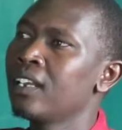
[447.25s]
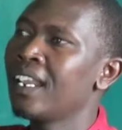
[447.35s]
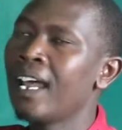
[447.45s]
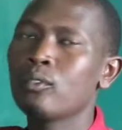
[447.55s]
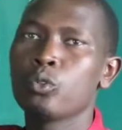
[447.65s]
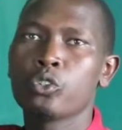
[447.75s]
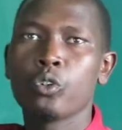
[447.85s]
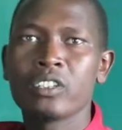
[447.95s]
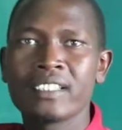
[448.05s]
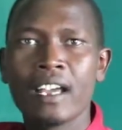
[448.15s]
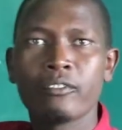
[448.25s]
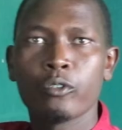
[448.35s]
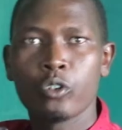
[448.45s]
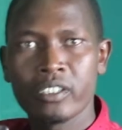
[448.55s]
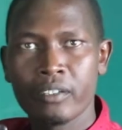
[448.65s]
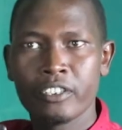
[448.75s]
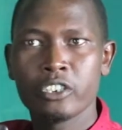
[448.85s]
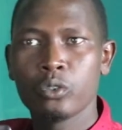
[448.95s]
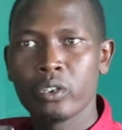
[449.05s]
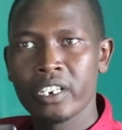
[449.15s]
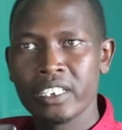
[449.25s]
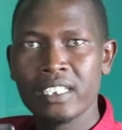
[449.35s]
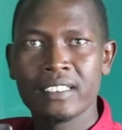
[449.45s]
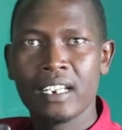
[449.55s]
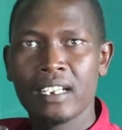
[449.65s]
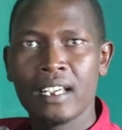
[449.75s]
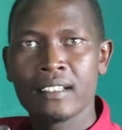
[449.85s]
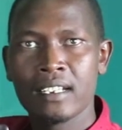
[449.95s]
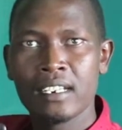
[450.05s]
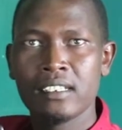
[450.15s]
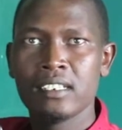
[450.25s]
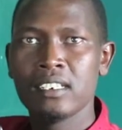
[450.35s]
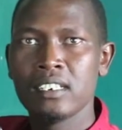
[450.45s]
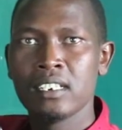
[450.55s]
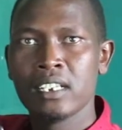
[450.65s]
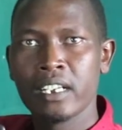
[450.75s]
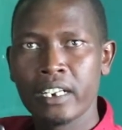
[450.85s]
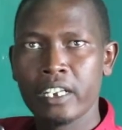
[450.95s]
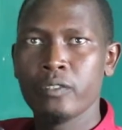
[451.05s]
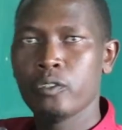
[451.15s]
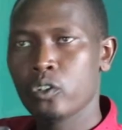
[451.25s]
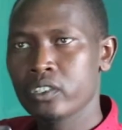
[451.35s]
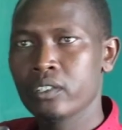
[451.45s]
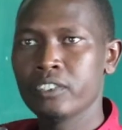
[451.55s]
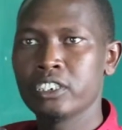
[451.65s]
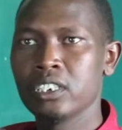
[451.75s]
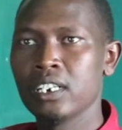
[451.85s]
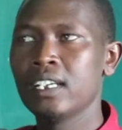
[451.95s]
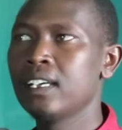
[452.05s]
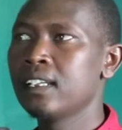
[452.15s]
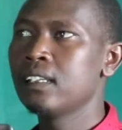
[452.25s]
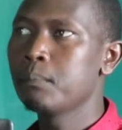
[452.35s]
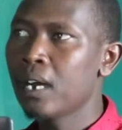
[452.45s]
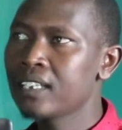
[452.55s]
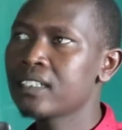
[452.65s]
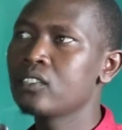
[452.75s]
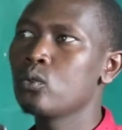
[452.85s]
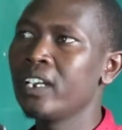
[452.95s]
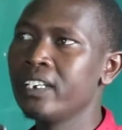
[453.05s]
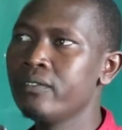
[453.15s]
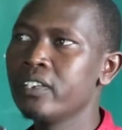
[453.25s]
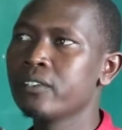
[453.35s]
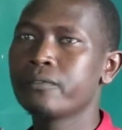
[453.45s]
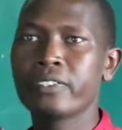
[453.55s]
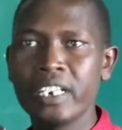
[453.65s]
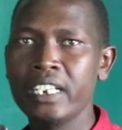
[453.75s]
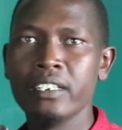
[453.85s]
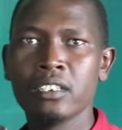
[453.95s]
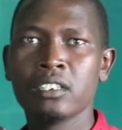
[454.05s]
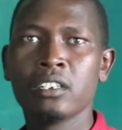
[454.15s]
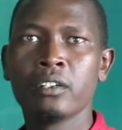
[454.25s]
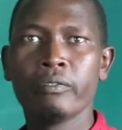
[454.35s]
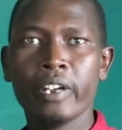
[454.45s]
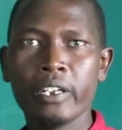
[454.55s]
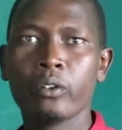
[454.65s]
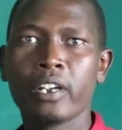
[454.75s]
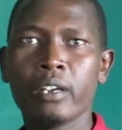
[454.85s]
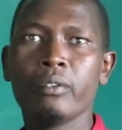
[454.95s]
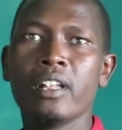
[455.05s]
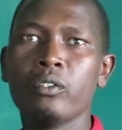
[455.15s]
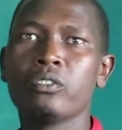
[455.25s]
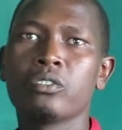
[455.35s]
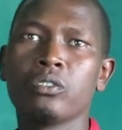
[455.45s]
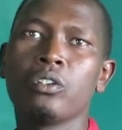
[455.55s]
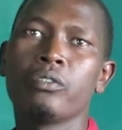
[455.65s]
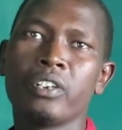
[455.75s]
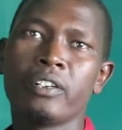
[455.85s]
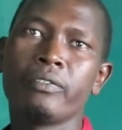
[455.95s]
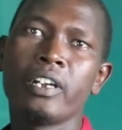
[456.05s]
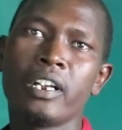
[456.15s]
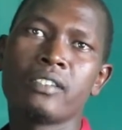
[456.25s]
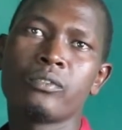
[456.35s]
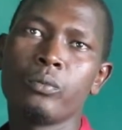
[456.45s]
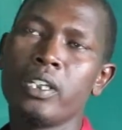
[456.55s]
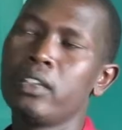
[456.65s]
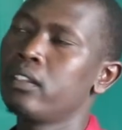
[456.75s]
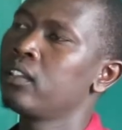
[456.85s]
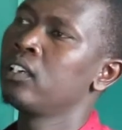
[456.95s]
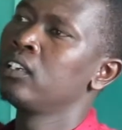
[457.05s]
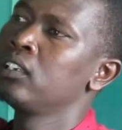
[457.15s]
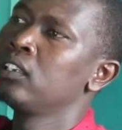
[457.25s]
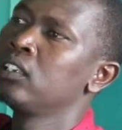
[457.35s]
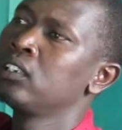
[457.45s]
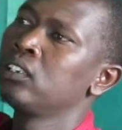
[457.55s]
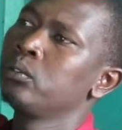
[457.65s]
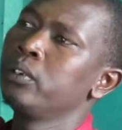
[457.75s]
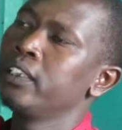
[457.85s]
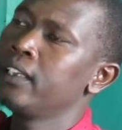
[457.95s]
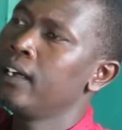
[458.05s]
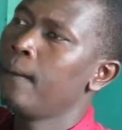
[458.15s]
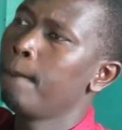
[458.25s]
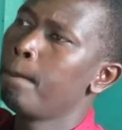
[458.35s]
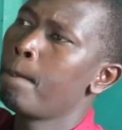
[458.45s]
land was conserved for conservation or registered as an entity ready for conservation, the Maasai were living freely, very okay without a lot of interference with the